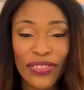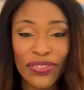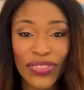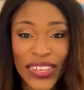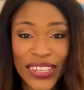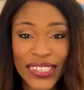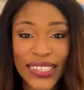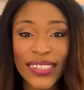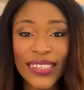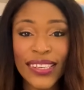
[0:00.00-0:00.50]

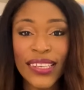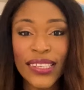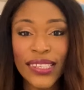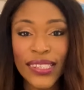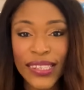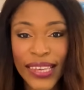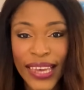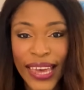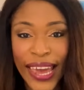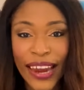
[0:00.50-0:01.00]
This is a
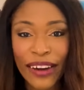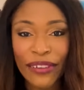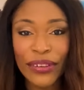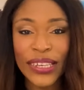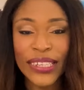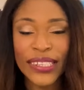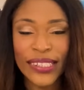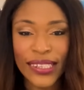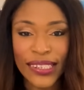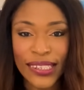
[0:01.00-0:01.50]

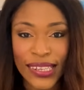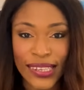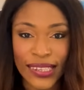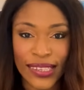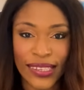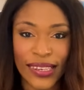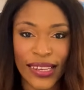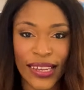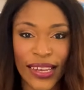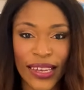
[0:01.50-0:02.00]
scary
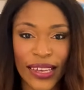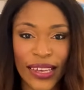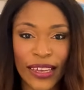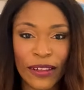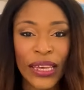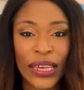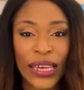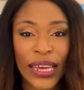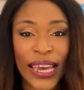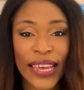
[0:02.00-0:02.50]
statistic,
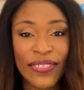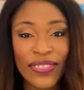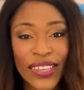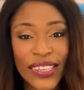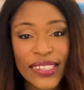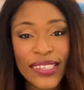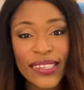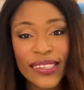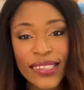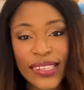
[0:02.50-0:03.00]
and
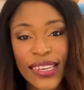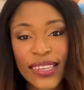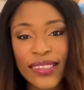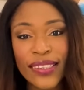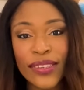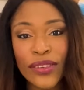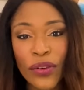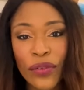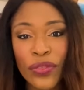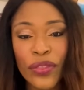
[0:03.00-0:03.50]
this disease
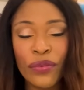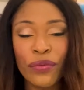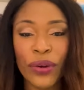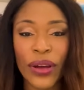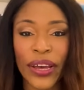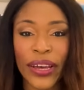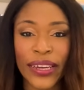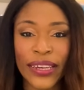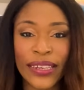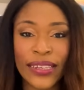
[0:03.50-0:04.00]
is on the
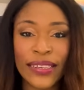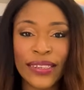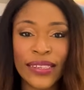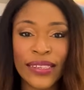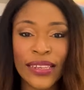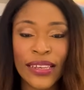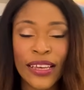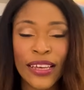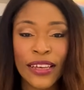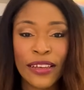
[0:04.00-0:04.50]

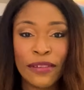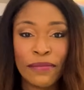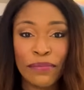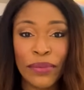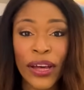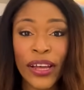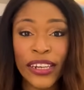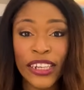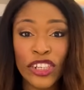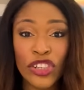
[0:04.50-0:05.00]
rise,
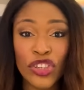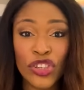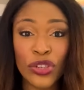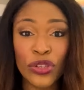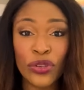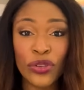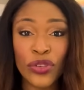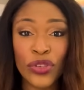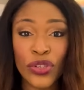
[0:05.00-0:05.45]
partly due